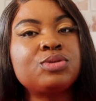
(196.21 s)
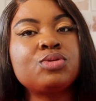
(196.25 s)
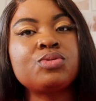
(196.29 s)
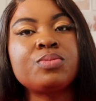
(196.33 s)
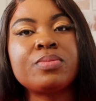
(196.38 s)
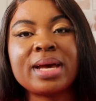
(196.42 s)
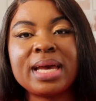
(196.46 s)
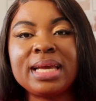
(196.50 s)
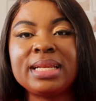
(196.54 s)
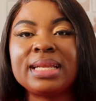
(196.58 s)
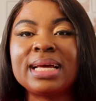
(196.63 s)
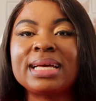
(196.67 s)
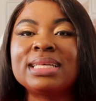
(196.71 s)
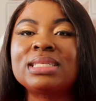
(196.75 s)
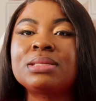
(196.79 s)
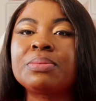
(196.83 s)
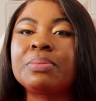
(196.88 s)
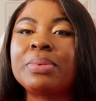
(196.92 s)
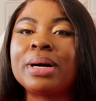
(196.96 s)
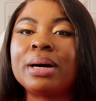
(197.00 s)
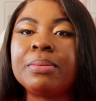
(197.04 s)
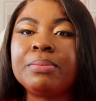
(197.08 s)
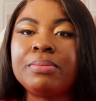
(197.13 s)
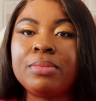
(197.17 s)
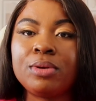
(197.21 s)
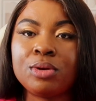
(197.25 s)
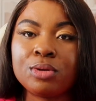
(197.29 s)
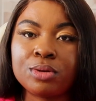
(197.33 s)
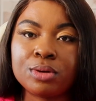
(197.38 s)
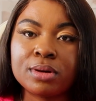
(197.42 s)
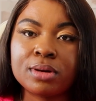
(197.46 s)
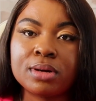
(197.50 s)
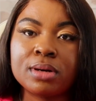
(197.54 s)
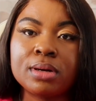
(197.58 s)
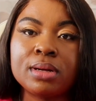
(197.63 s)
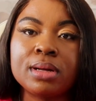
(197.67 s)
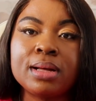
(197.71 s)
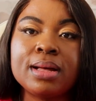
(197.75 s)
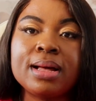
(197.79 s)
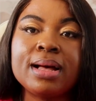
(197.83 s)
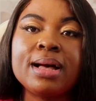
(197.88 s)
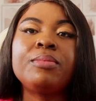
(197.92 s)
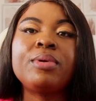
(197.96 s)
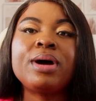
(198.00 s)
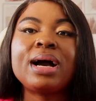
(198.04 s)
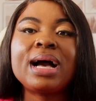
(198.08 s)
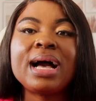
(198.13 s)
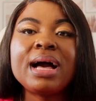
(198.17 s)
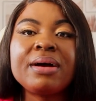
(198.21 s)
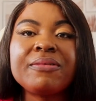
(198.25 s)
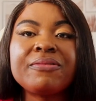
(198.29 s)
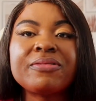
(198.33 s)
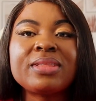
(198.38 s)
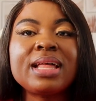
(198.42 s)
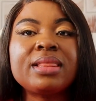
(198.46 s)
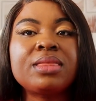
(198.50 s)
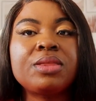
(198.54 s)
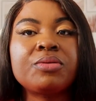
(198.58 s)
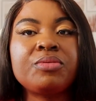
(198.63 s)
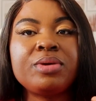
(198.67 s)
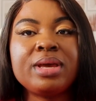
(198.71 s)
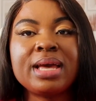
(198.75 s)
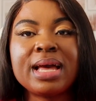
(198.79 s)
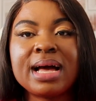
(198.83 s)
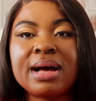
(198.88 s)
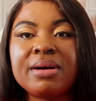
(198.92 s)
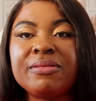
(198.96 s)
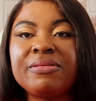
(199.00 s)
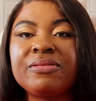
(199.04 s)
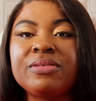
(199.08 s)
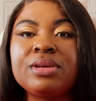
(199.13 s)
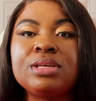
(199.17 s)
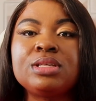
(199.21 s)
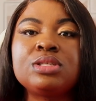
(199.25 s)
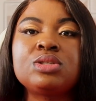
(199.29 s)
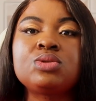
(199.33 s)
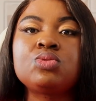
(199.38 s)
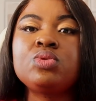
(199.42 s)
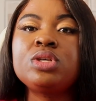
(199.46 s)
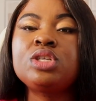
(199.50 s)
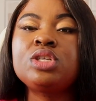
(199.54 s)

to miners per block. But after 3 halvings,